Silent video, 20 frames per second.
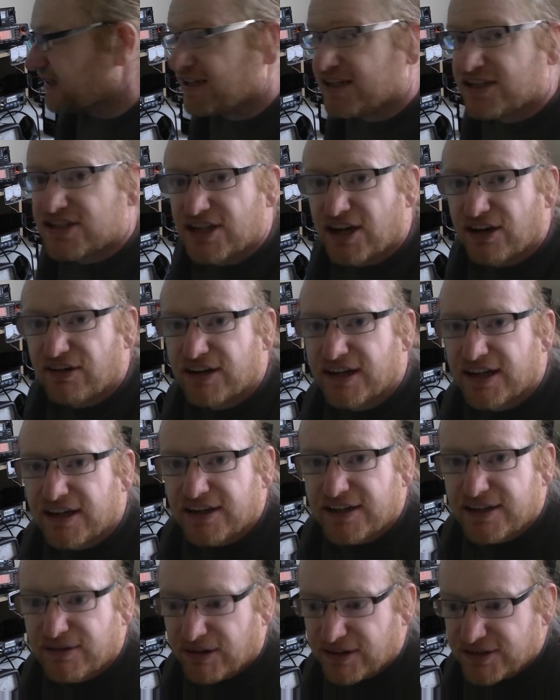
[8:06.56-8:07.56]
So
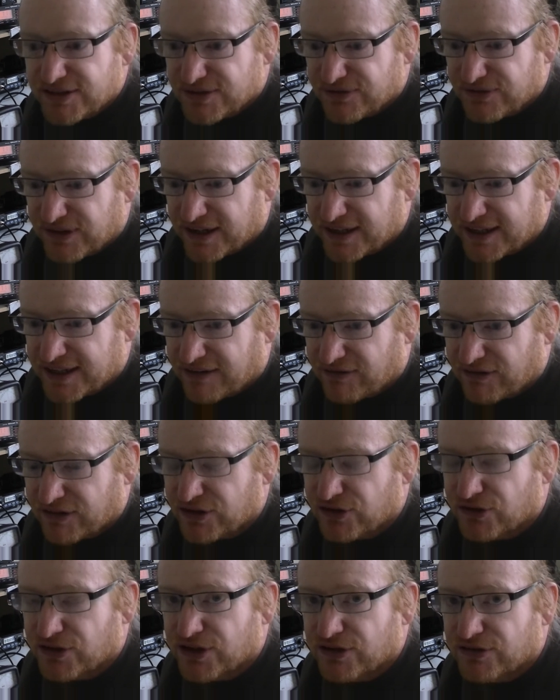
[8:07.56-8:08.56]
you want to find out what
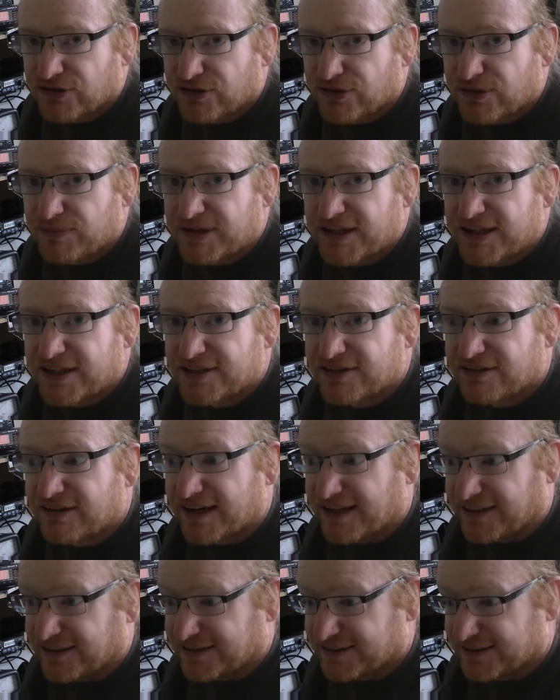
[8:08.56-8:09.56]
your local repeater
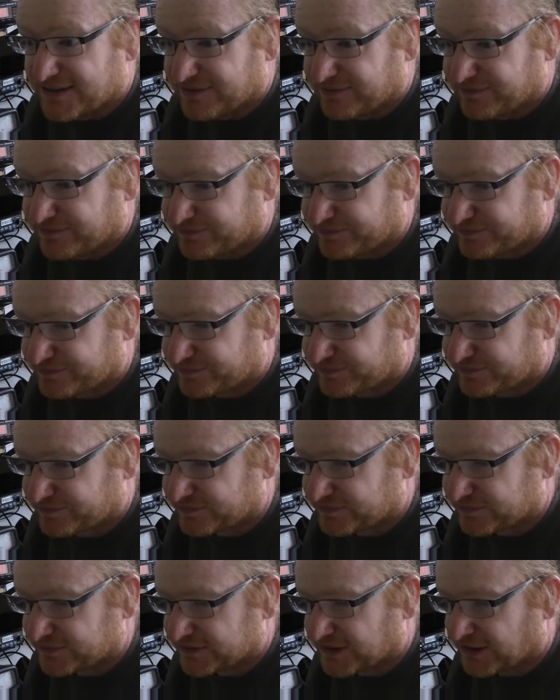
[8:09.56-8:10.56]
is
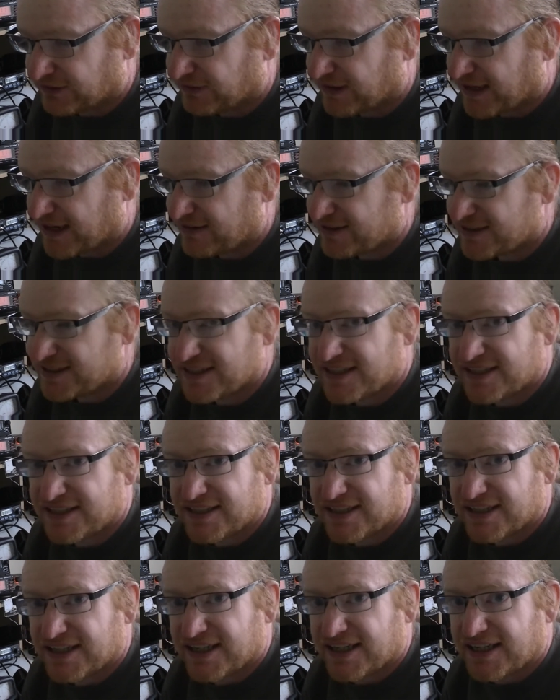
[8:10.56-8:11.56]
and where it
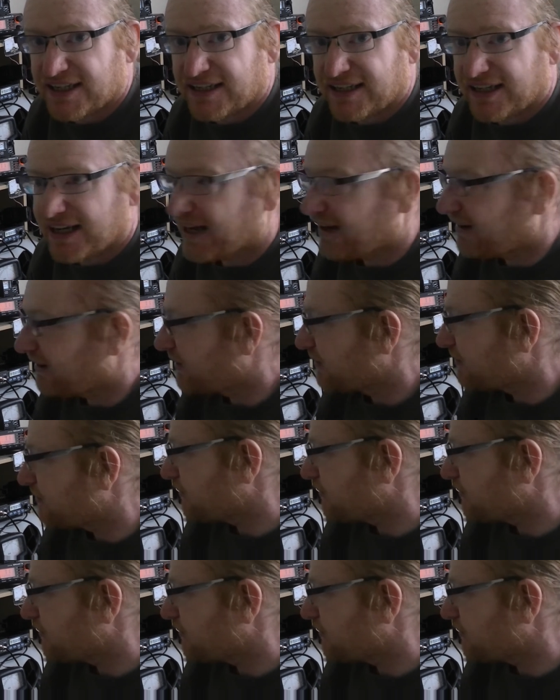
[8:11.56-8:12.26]
is. I'll